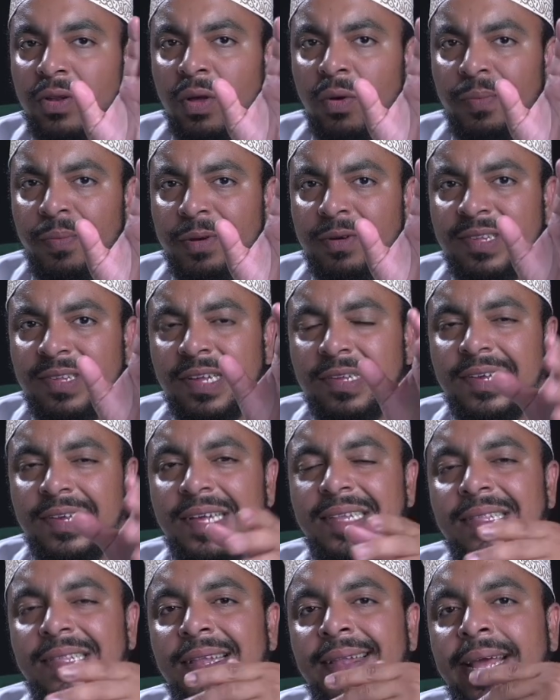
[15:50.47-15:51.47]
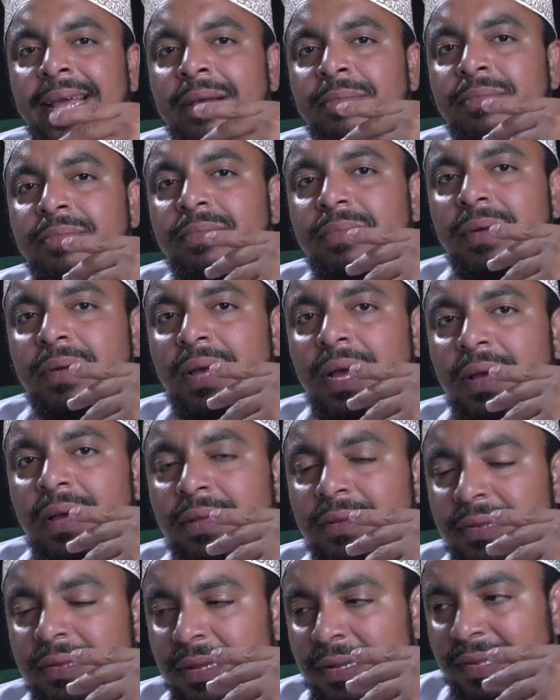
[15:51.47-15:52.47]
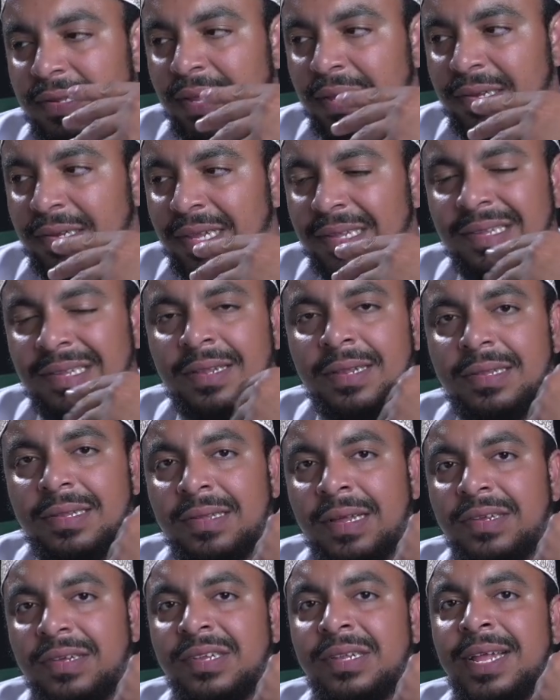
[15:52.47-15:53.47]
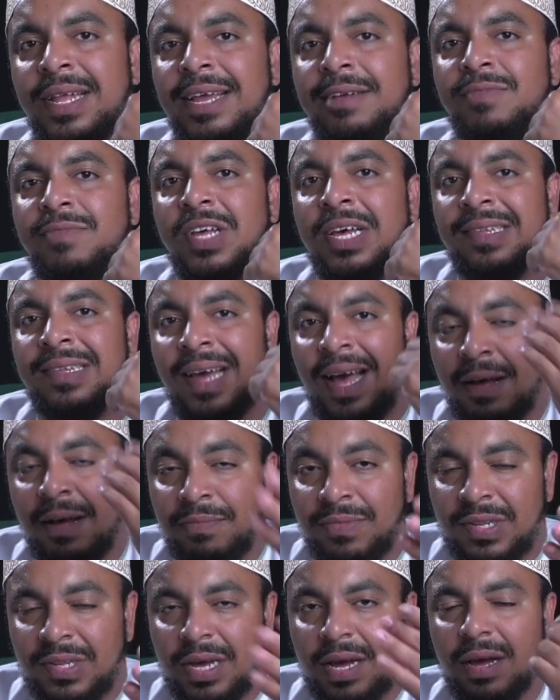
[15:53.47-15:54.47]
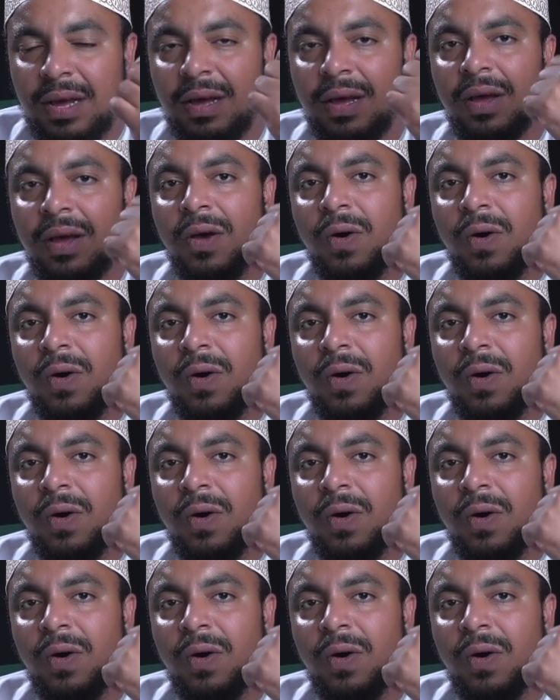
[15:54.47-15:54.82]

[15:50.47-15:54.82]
No, because such as the name, such names as Hamza